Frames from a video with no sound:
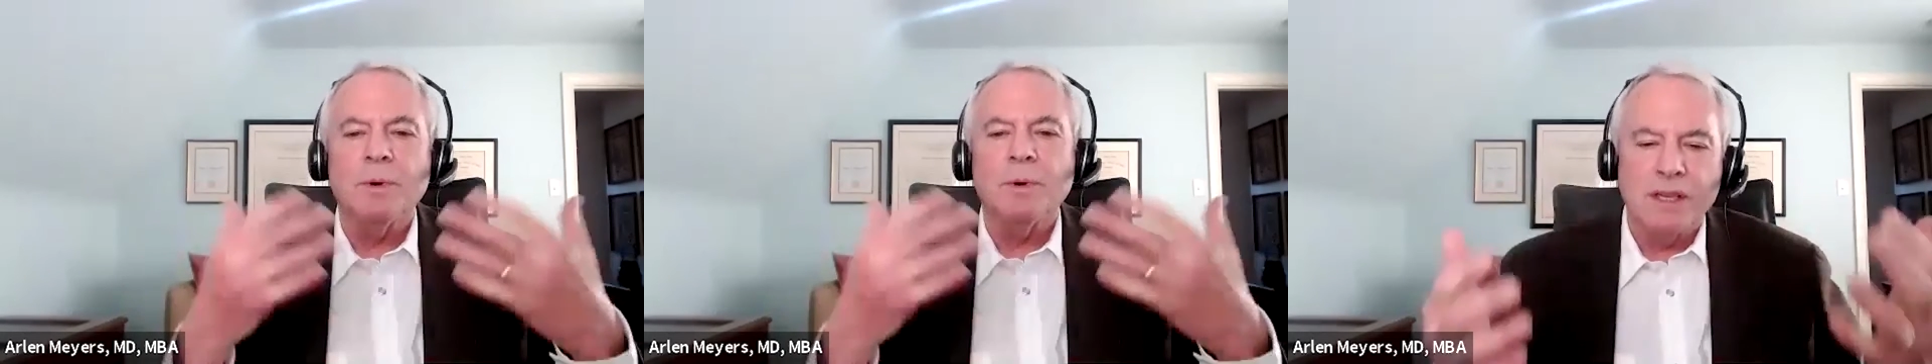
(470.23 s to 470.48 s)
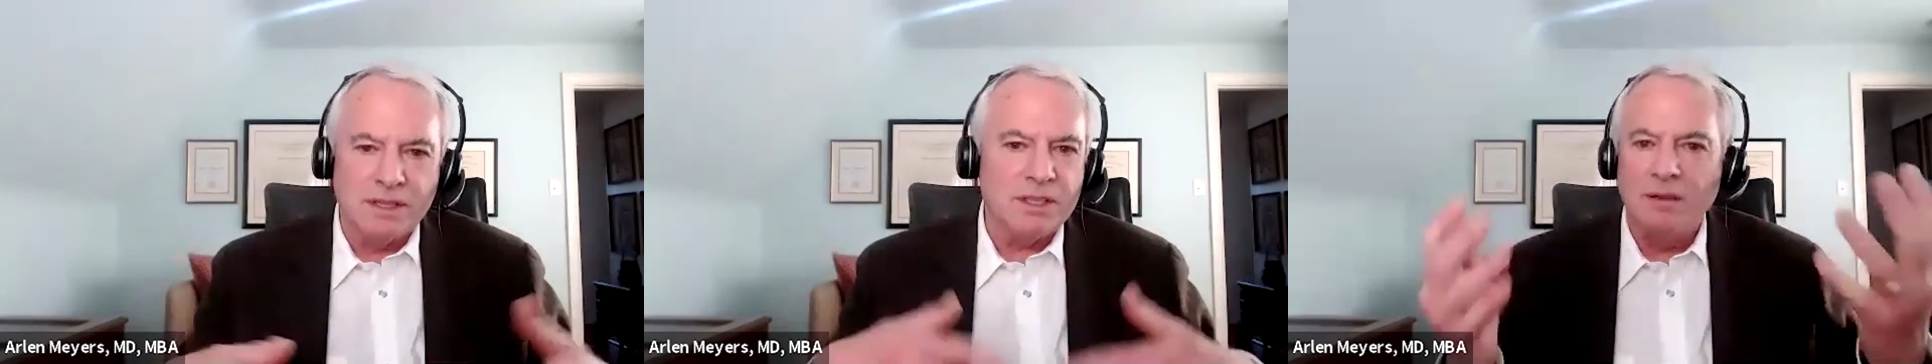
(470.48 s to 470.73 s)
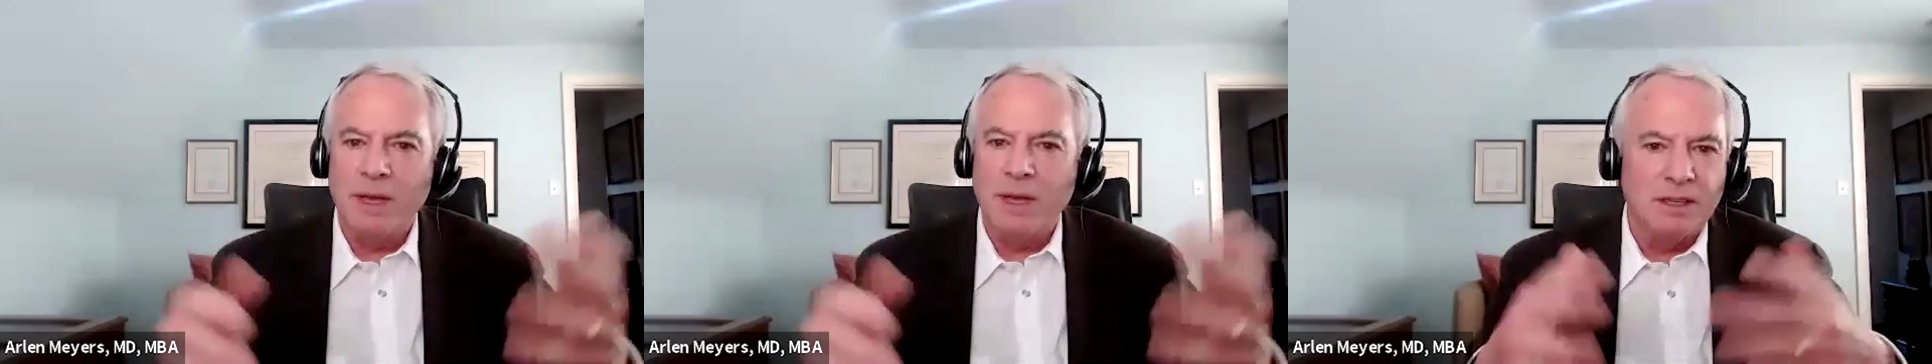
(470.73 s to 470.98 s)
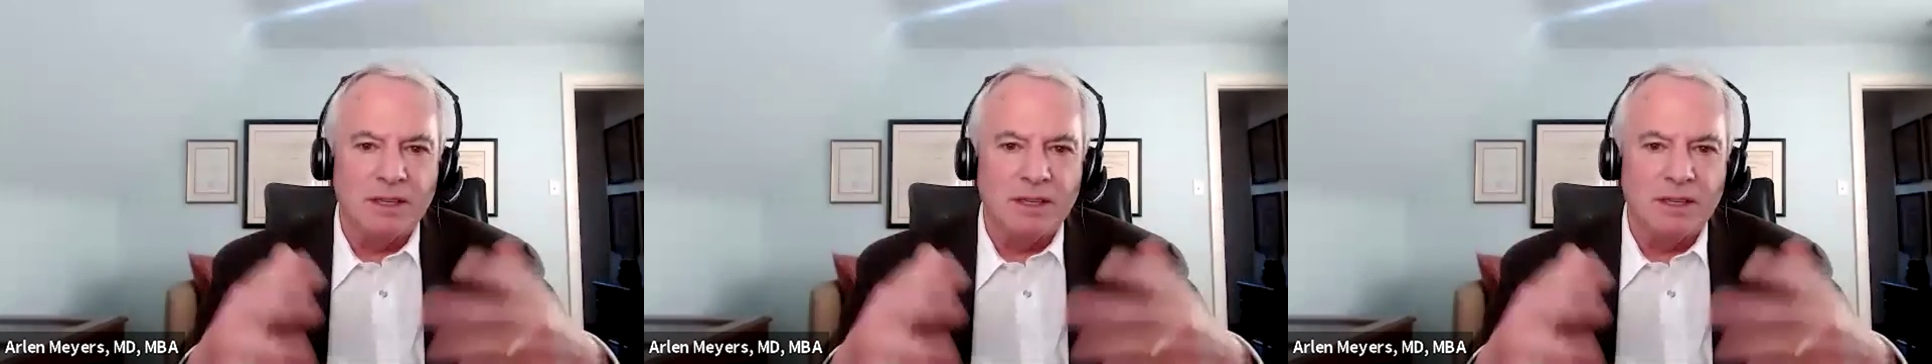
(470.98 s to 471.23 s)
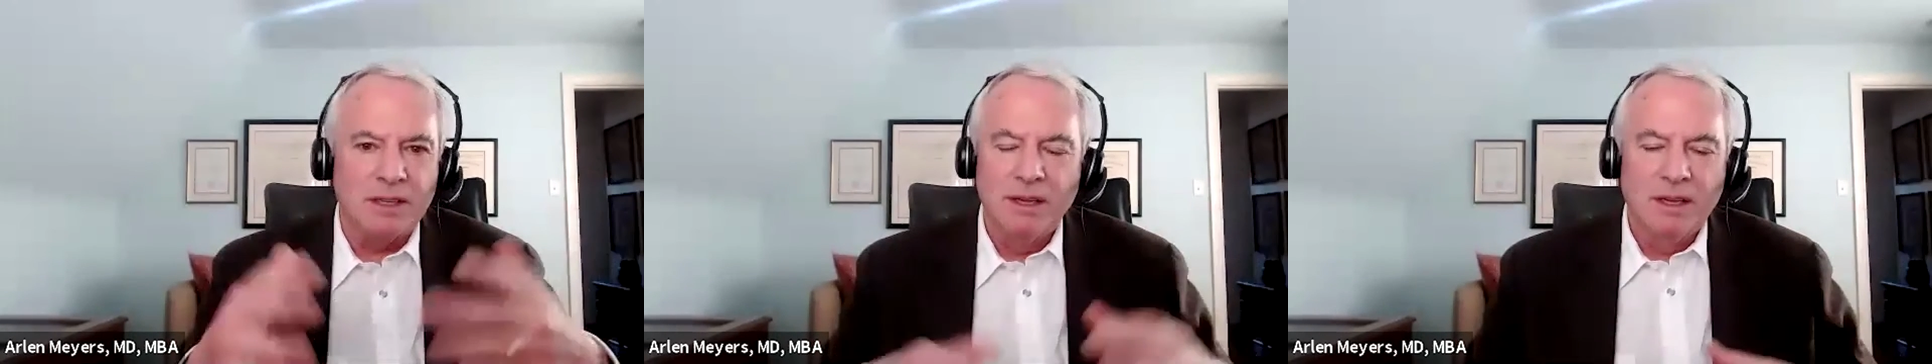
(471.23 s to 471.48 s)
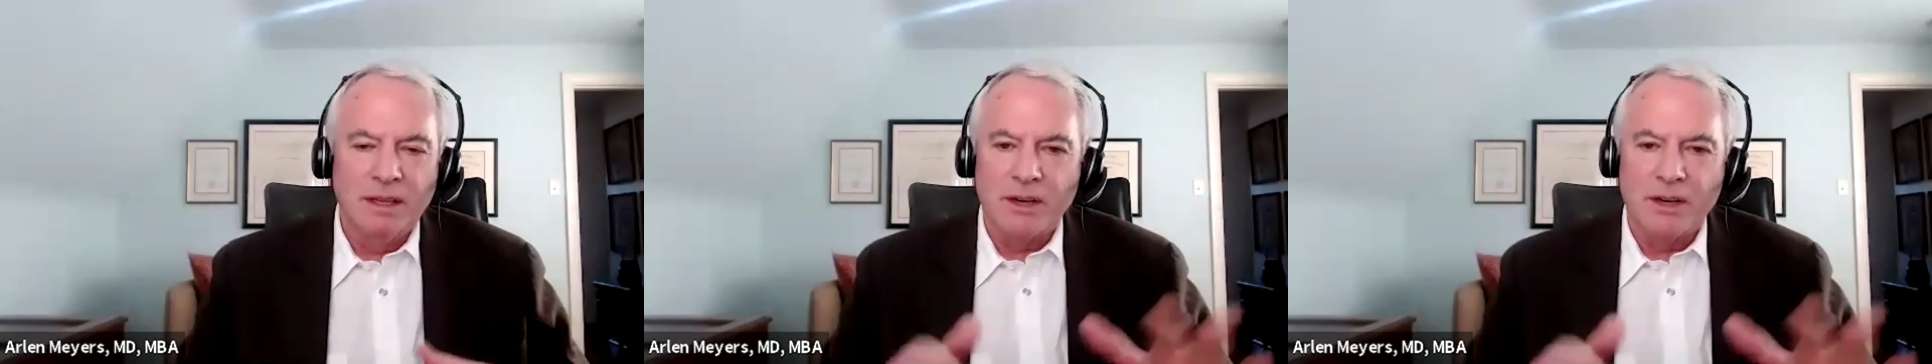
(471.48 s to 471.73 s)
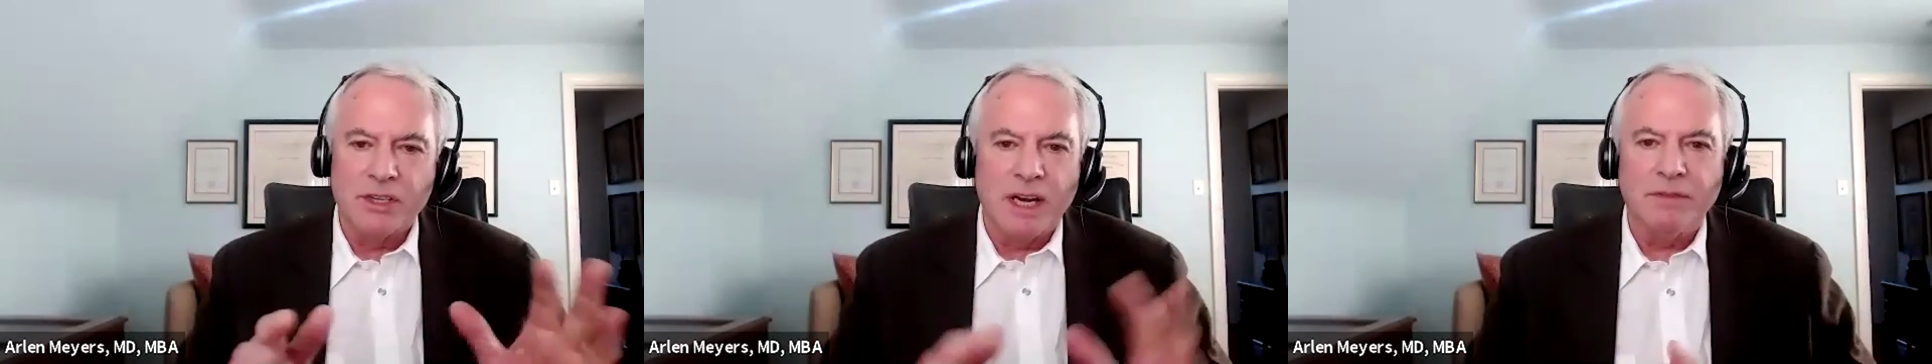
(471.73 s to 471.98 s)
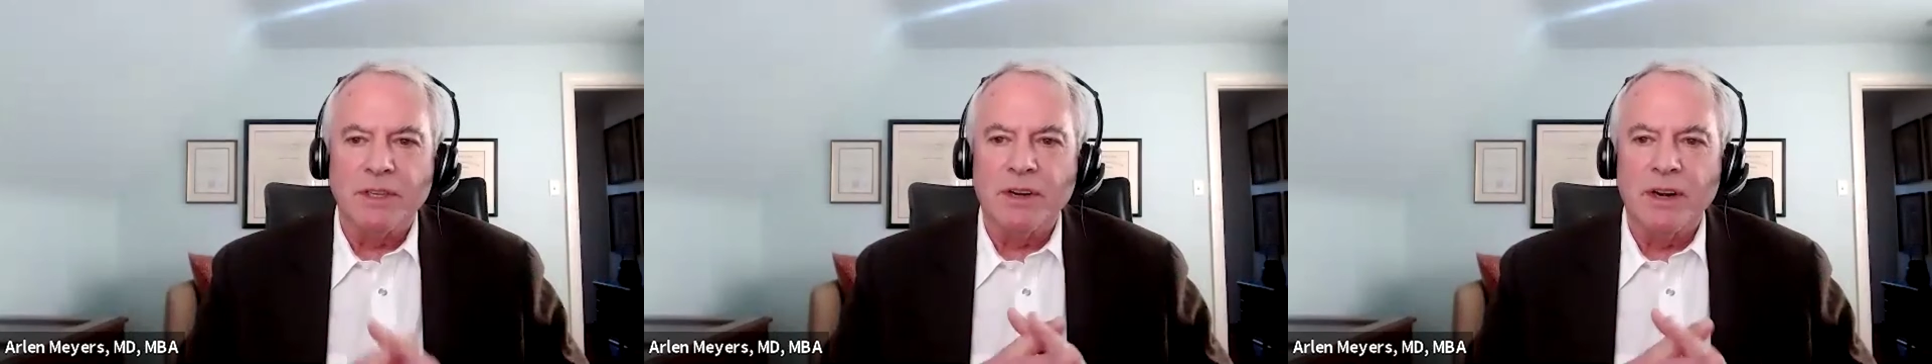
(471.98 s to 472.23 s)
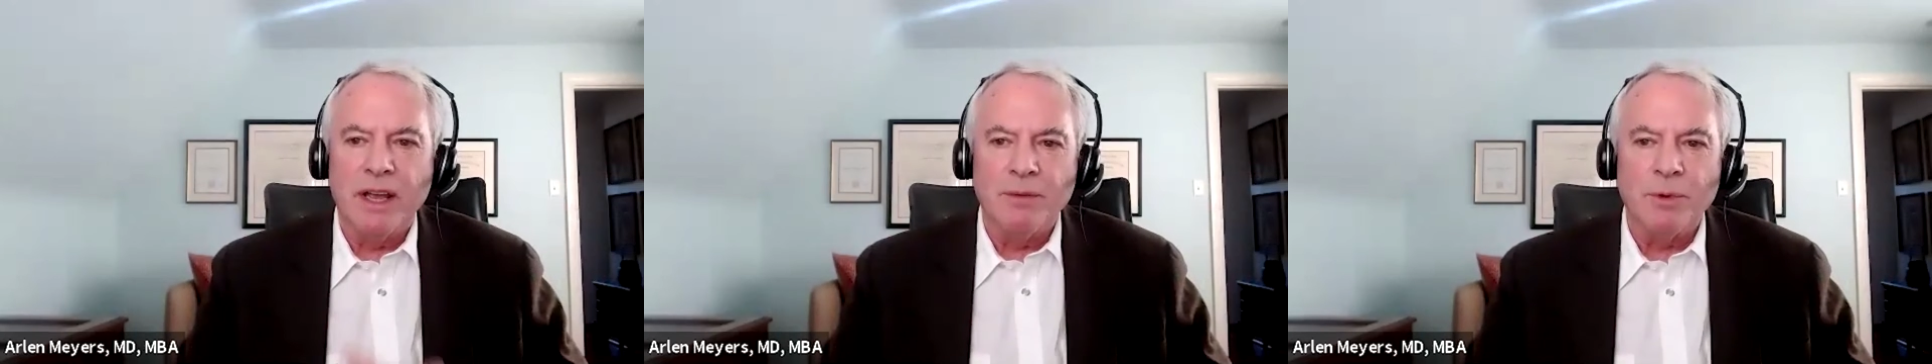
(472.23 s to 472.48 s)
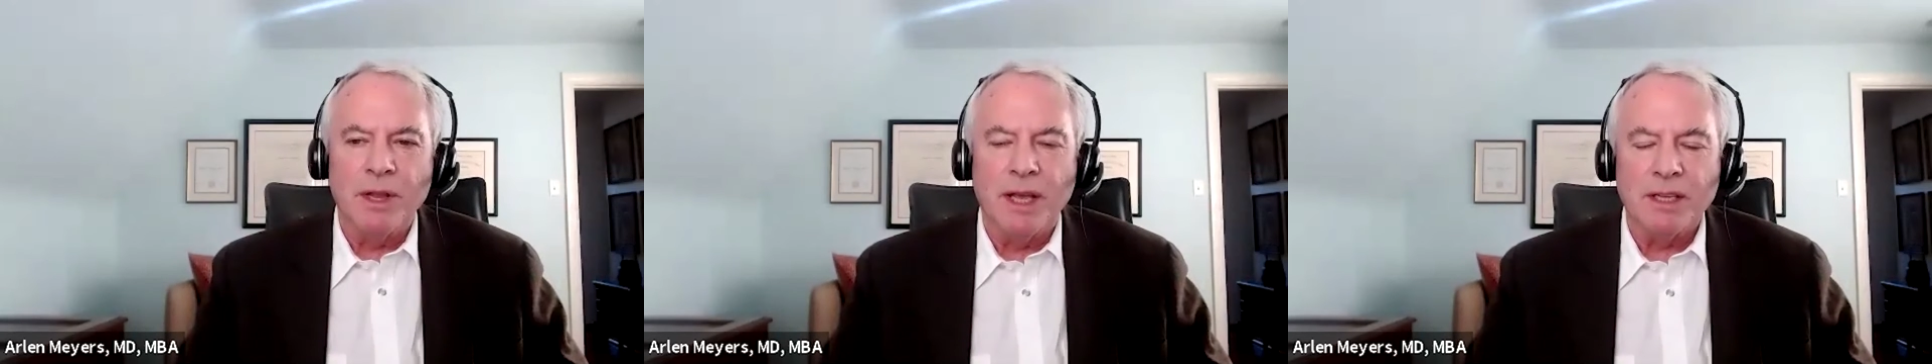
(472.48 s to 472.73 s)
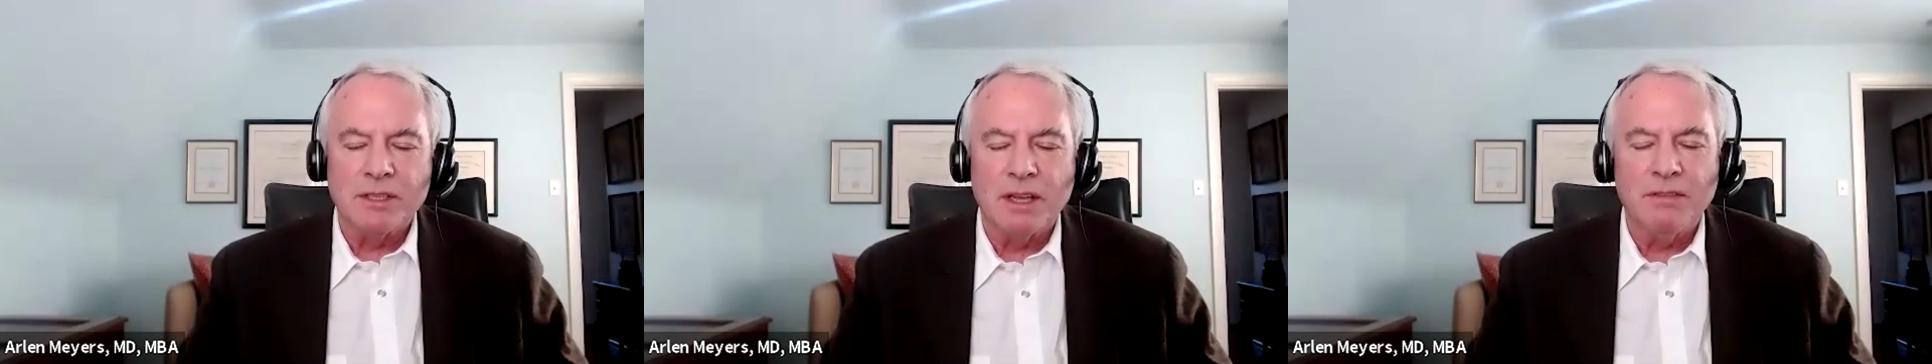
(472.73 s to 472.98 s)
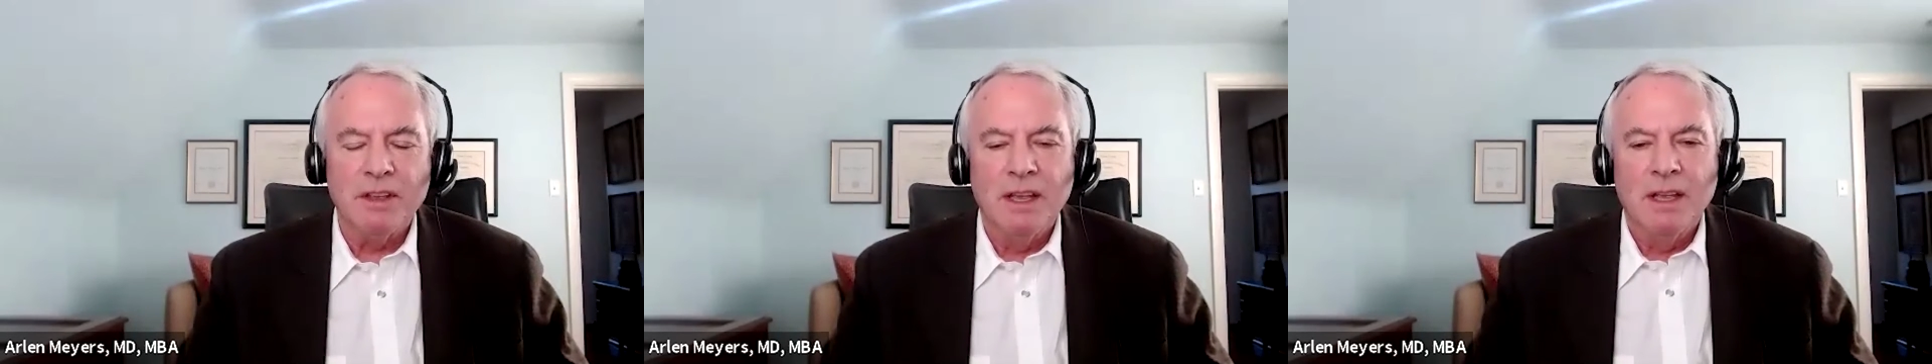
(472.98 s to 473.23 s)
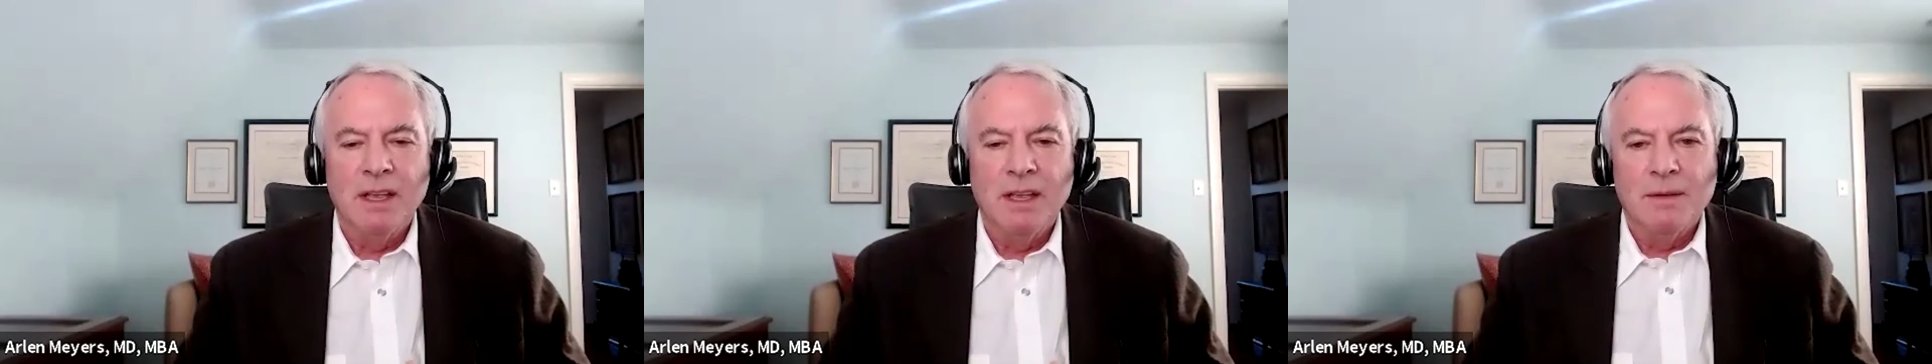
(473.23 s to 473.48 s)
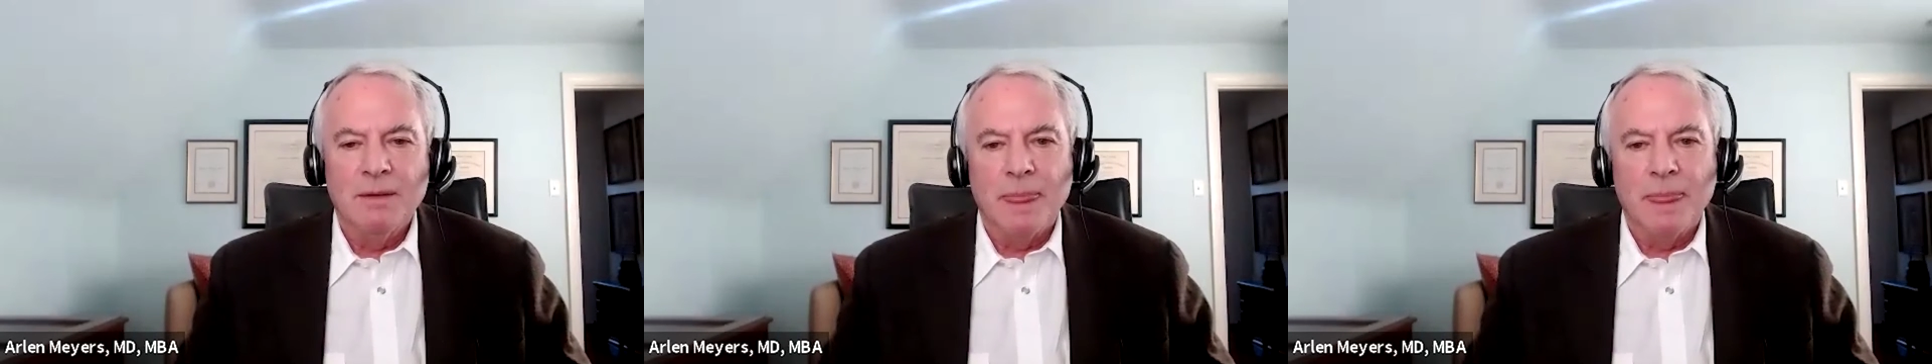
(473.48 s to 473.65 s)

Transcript: and just like in medicine, letters after your name, all that stuff.